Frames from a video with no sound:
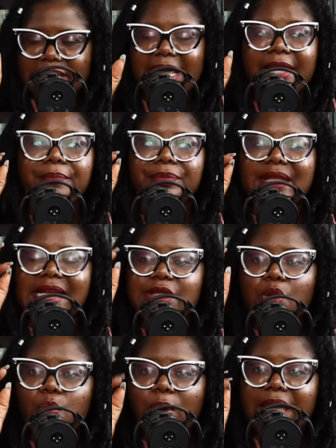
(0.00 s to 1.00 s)
Like, there's
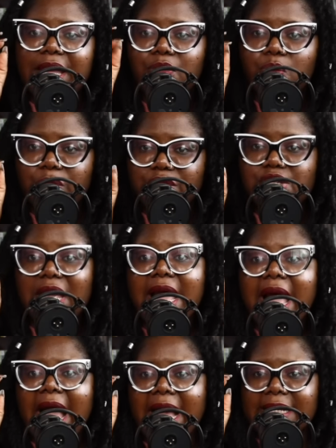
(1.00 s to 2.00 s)
a way in which,
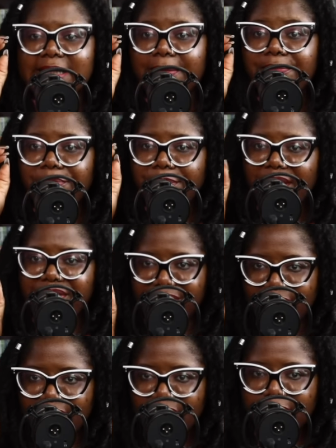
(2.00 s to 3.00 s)
as a
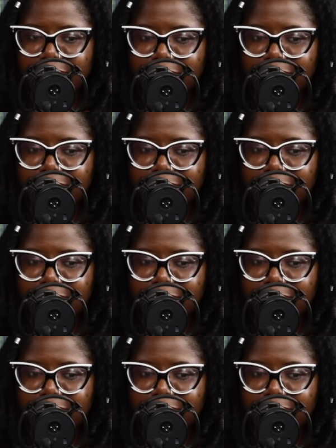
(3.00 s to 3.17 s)
mother,